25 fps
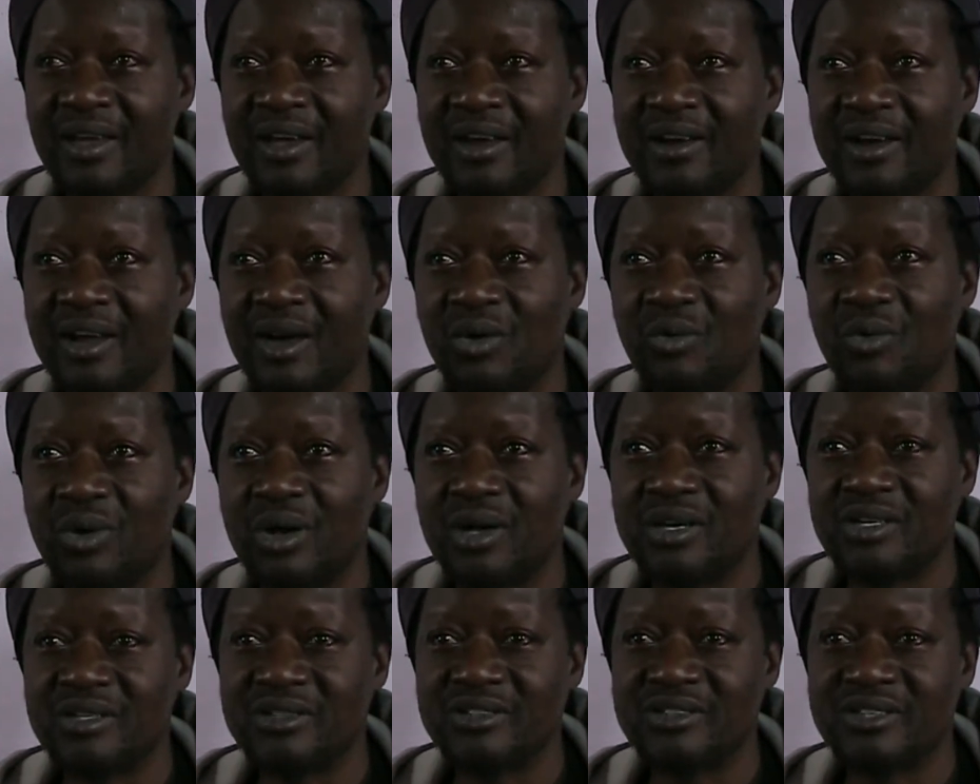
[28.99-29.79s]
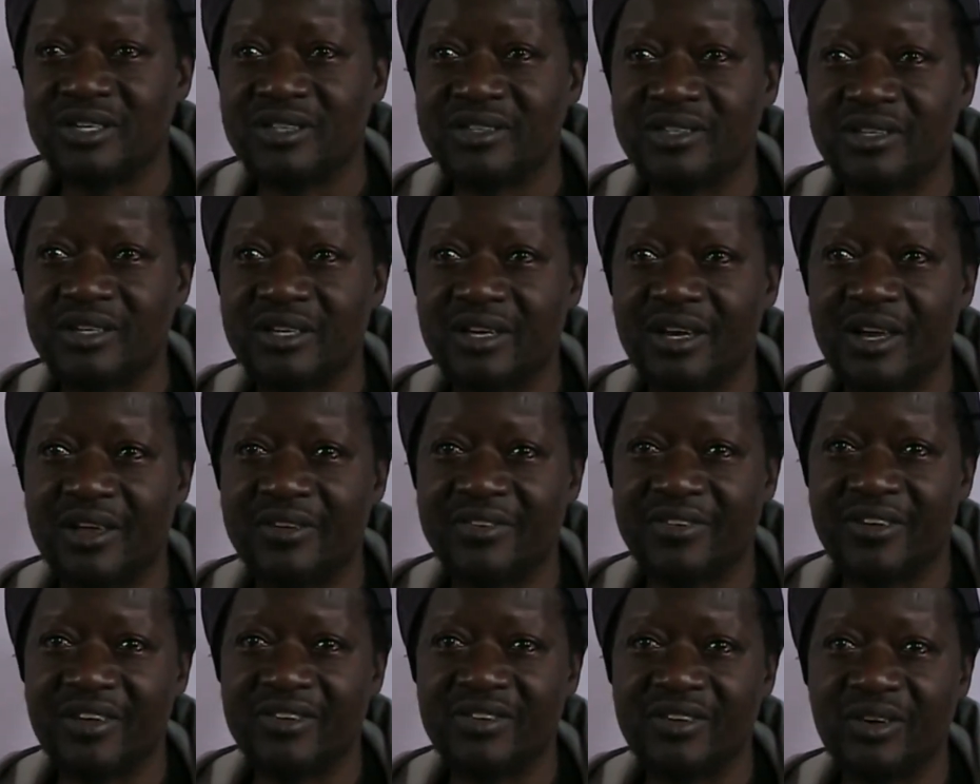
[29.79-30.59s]
And now we are starting
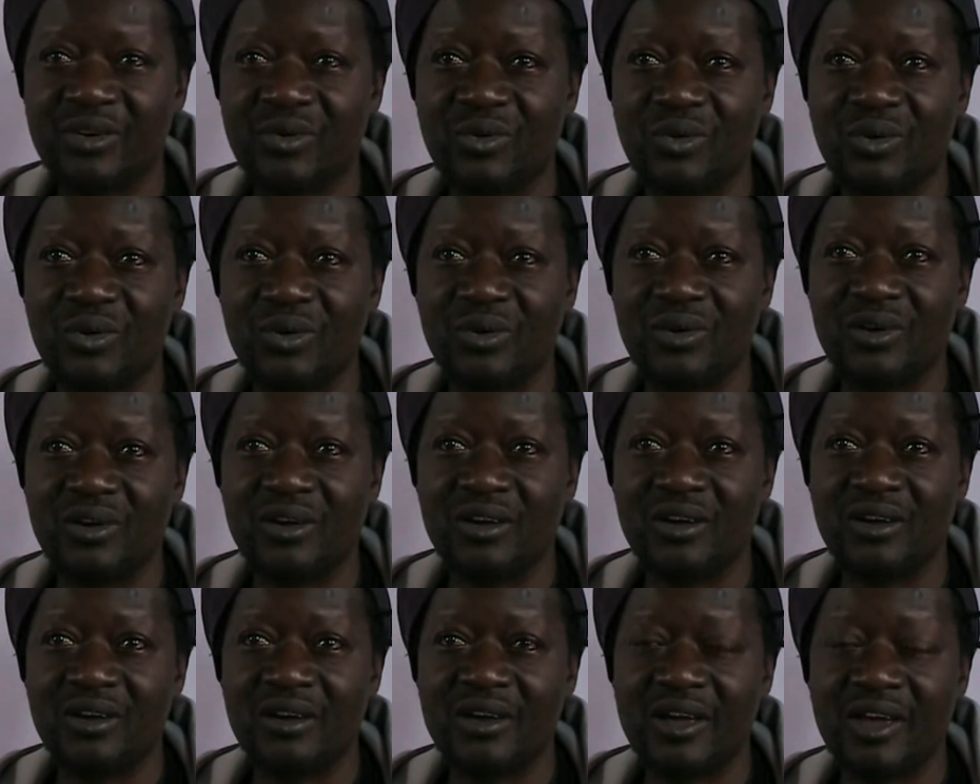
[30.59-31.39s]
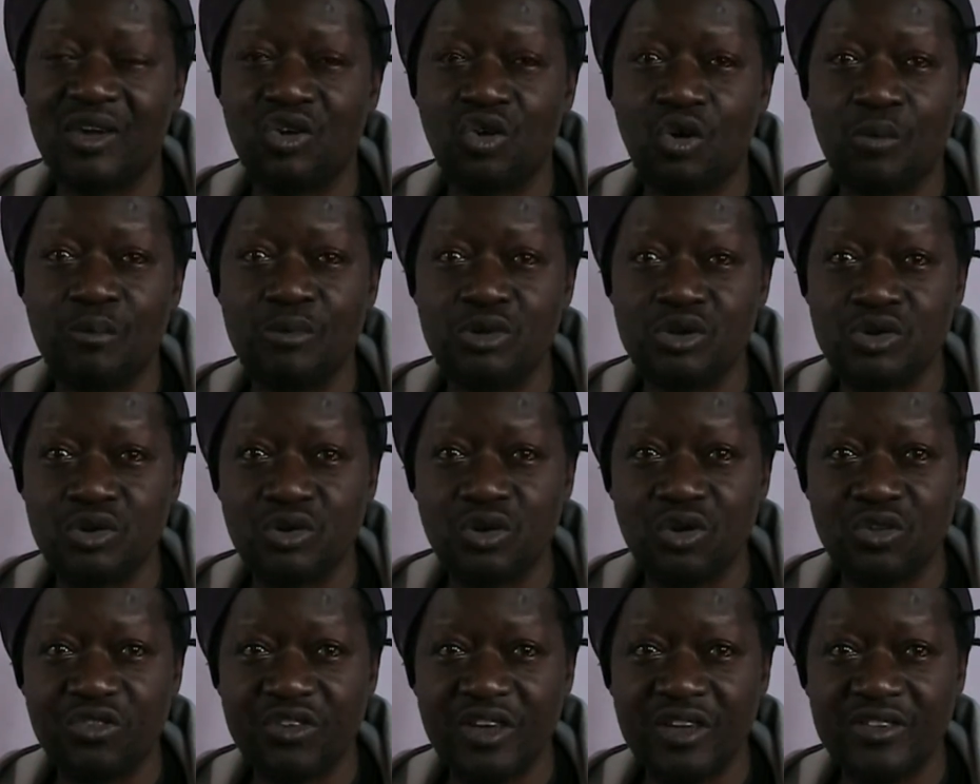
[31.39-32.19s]
a center called uh, Eco
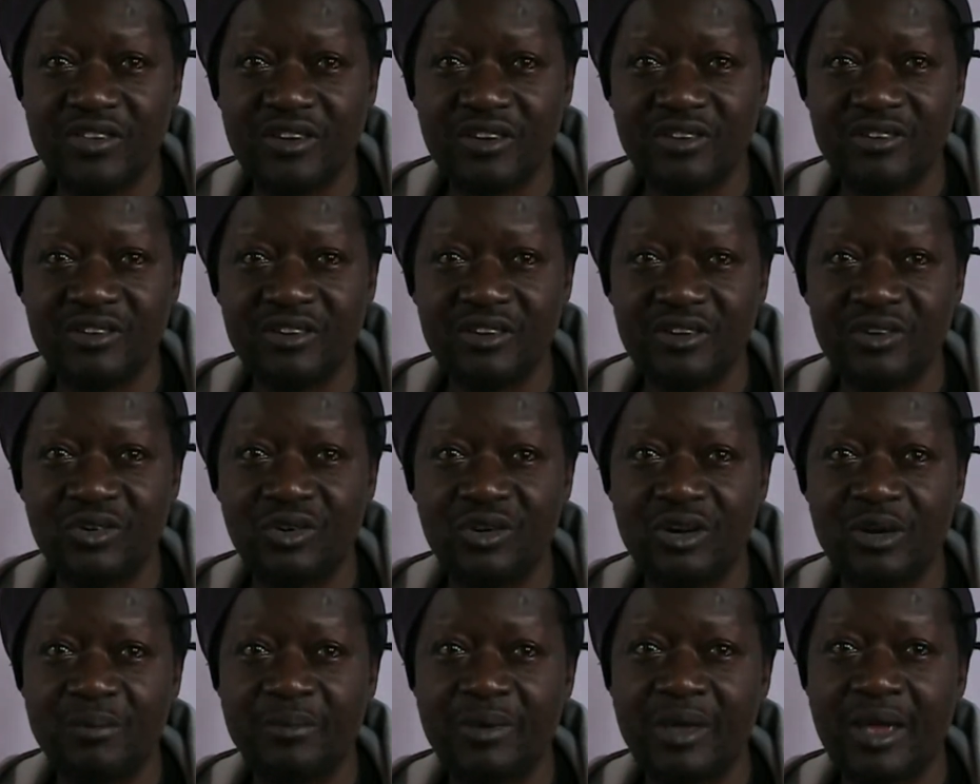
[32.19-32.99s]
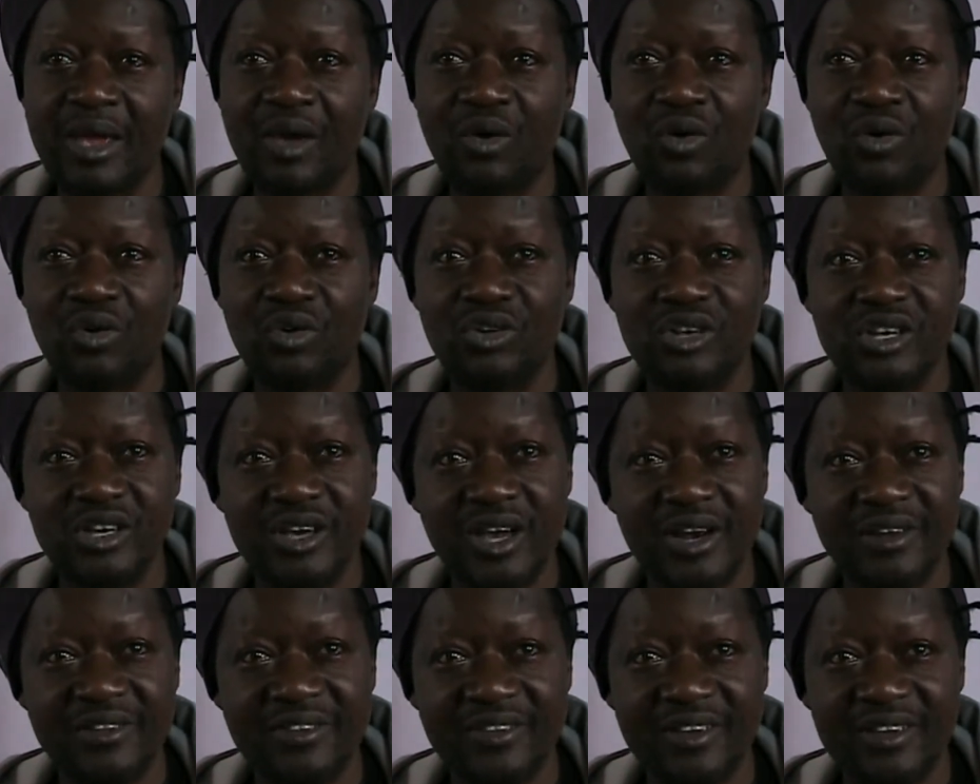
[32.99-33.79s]
Bishogo Center. It's going to be
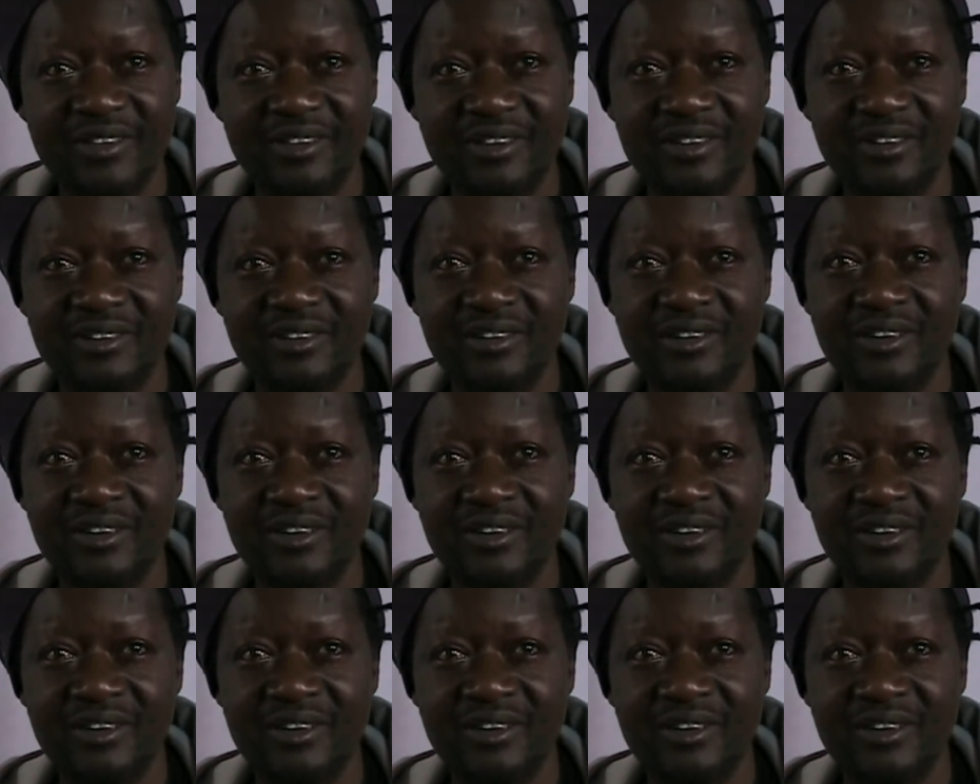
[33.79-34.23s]
ecological center.